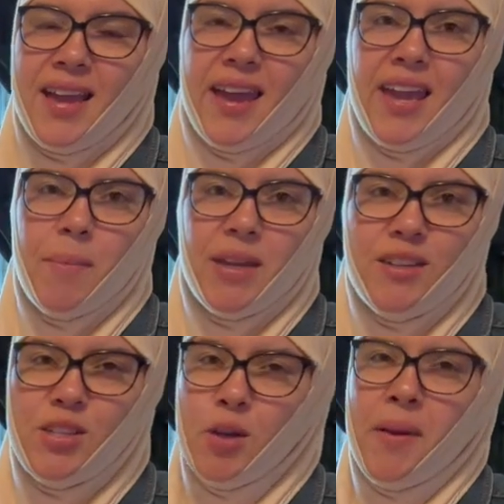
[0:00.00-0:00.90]
It came in a
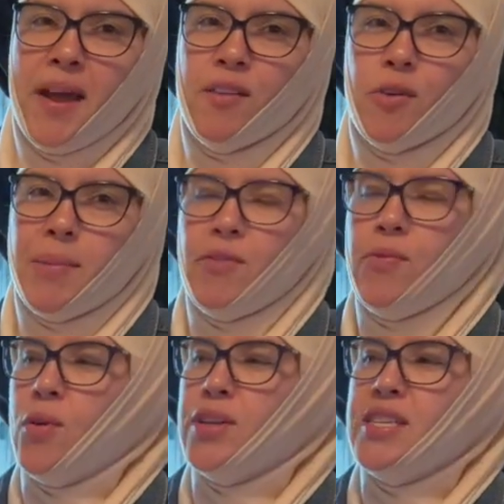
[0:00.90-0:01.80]
2-pack for about
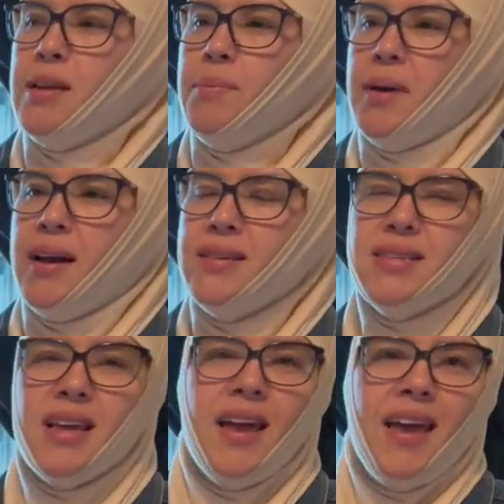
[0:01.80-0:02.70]
14 bucks.